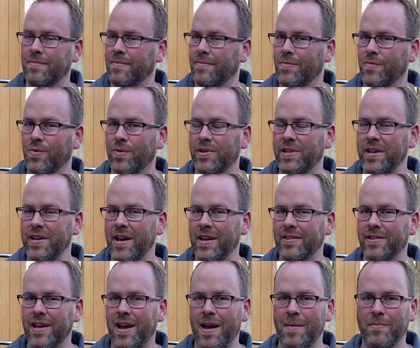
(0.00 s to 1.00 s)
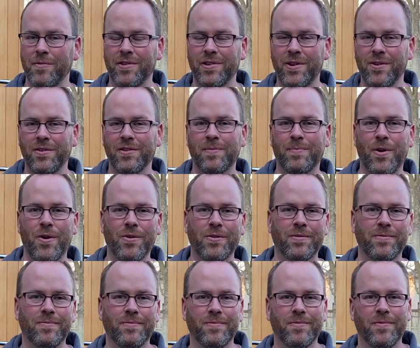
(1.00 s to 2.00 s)
we'll see you next time. Seared and smoked.
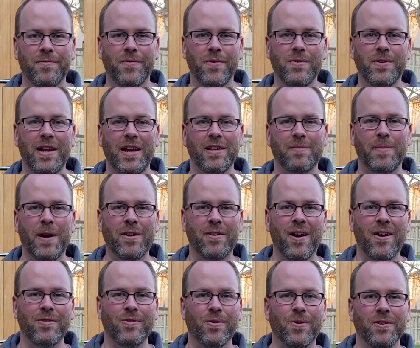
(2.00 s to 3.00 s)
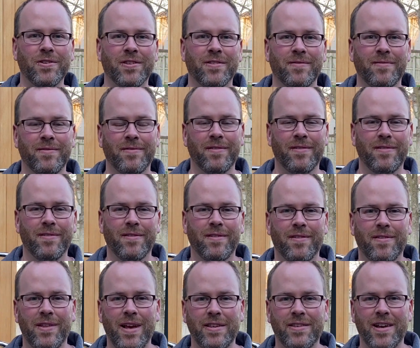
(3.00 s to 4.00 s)
Food tastes better outdoors.
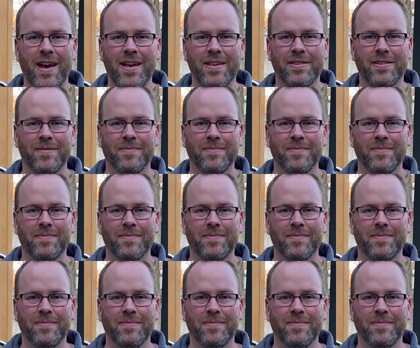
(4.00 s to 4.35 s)
Thanks, guys.